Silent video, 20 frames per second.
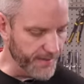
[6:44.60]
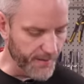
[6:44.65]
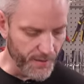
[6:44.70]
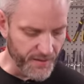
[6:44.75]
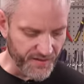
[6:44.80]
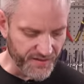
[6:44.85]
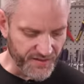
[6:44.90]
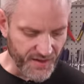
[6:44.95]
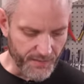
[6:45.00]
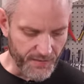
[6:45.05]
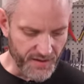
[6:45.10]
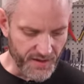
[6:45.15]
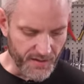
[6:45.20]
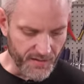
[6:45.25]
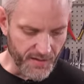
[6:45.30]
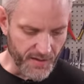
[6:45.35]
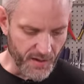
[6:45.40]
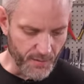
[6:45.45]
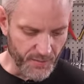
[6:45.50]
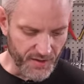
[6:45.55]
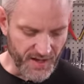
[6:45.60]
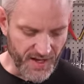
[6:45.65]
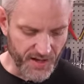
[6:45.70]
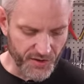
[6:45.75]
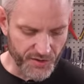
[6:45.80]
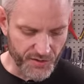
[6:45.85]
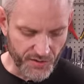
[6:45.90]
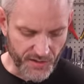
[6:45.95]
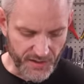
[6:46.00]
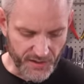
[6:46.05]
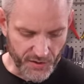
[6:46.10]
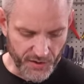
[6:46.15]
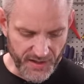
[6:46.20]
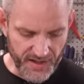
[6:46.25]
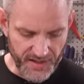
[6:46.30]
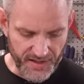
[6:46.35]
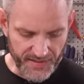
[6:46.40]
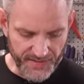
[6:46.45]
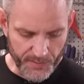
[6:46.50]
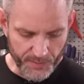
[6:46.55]
3070 in there, but actually
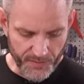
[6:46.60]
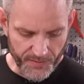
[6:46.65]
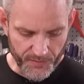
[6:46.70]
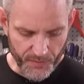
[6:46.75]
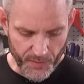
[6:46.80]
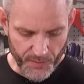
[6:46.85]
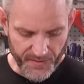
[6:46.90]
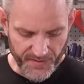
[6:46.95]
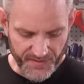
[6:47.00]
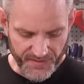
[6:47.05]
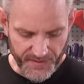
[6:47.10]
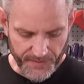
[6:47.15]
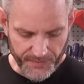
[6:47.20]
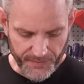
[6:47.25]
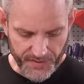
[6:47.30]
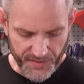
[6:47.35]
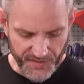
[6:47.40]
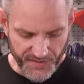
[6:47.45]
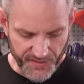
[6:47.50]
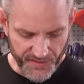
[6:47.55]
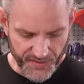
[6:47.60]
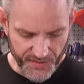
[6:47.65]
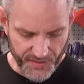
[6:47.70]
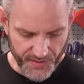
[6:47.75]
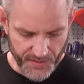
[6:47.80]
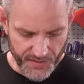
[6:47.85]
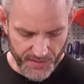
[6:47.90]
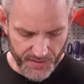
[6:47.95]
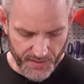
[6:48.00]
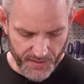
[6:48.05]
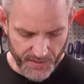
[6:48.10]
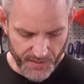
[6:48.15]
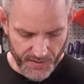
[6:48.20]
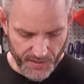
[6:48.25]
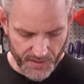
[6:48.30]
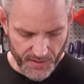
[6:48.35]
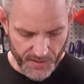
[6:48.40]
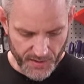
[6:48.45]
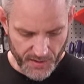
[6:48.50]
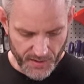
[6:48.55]
looking at the performance difference
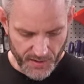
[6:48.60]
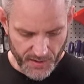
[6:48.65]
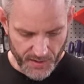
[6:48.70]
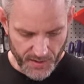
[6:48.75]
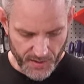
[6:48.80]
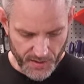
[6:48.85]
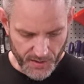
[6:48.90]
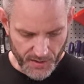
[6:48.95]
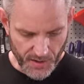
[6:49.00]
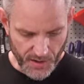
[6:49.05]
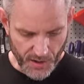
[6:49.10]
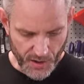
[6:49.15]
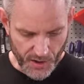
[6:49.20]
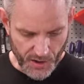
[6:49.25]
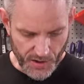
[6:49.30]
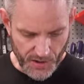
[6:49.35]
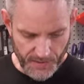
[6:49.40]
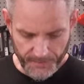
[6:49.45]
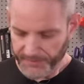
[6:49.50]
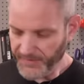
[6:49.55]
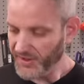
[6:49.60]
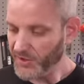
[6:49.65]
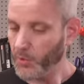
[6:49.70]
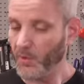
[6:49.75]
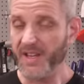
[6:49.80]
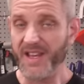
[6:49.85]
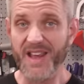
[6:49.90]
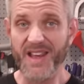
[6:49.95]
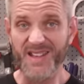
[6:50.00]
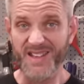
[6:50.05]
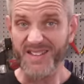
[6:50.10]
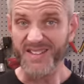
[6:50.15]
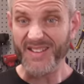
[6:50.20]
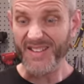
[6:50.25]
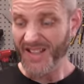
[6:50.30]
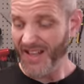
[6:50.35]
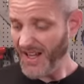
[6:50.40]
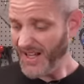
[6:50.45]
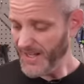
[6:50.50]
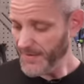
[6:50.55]
of the 2080
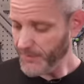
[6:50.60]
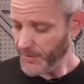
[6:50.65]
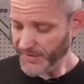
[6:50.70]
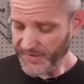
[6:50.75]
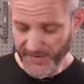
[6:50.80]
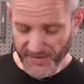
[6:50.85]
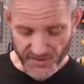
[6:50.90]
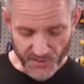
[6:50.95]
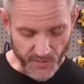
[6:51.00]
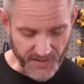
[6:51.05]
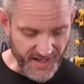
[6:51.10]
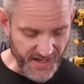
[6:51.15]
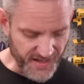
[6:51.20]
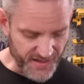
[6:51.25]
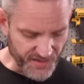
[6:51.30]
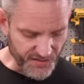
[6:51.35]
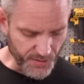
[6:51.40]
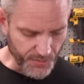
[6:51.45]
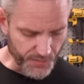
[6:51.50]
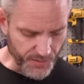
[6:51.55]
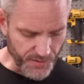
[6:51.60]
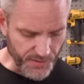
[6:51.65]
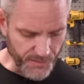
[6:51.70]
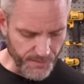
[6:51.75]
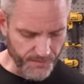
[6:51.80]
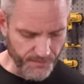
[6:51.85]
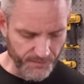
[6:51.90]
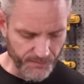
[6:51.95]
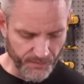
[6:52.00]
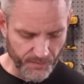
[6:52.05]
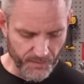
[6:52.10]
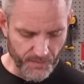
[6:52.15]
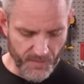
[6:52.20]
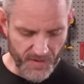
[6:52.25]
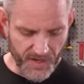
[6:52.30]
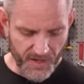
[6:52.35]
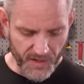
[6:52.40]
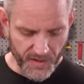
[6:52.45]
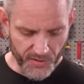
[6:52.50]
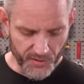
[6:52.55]
Ti versus the 2080 Super,
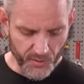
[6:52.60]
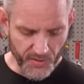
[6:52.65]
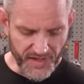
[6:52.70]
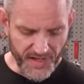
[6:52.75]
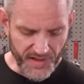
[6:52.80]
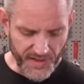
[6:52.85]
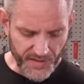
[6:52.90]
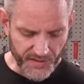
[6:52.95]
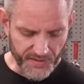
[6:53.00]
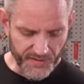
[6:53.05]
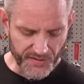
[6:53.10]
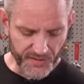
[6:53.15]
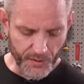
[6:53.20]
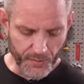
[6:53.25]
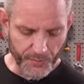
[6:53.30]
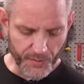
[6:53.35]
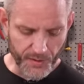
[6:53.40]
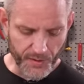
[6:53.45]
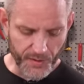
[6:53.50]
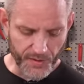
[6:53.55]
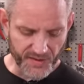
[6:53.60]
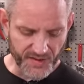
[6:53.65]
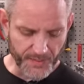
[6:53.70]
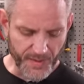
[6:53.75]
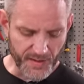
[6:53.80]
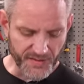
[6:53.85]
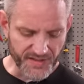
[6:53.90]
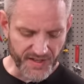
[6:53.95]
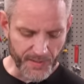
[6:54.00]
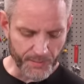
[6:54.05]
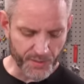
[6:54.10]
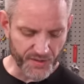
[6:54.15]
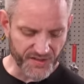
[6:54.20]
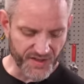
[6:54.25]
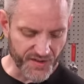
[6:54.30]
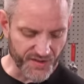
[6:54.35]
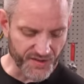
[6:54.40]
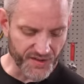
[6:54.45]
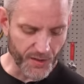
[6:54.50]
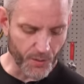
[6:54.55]
2080 Super is about
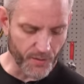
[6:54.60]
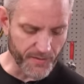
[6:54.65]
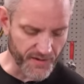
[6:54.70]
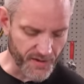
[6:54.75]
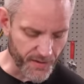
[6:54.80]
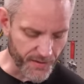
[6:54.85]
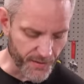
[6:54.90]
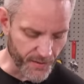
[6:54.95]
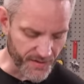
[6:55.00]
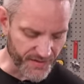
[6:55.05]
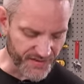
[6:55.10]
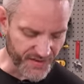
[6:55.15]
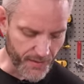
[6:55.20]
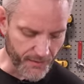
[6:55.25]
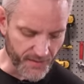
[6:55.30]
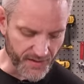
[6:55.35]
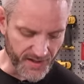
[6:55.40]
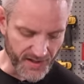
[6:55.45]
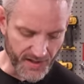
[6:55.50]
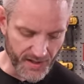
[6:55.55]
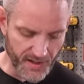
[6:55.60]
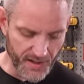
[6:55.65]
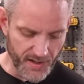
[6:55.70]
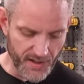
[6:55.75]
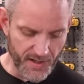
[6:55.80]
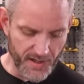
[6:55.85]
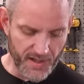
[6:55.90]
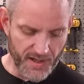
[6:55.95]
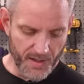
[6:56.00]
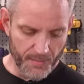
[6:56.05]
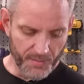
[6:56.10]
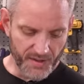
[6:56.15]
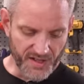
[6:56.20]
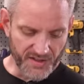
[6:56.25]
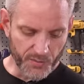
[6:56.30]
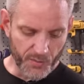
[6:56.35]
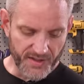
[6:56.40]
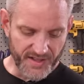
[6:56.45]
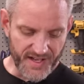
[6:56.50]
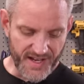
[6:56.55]
10% slower than a 3070, but a
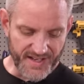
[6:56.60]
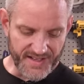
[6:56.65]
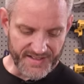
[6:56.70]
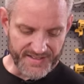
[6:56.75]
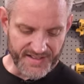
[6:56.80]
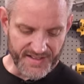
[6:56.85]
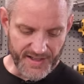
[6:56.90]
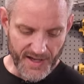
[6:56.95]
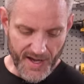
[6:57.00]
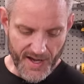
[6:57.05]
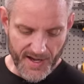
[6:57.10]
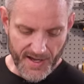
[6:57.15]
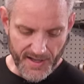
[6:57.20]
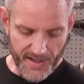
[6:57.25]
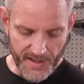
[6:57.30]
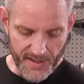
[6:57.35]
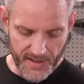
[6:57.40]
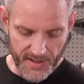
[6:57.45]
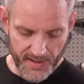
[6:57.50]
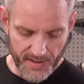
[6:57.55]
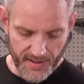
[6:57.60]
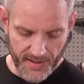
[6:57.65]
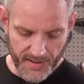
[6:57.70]
2080 Ti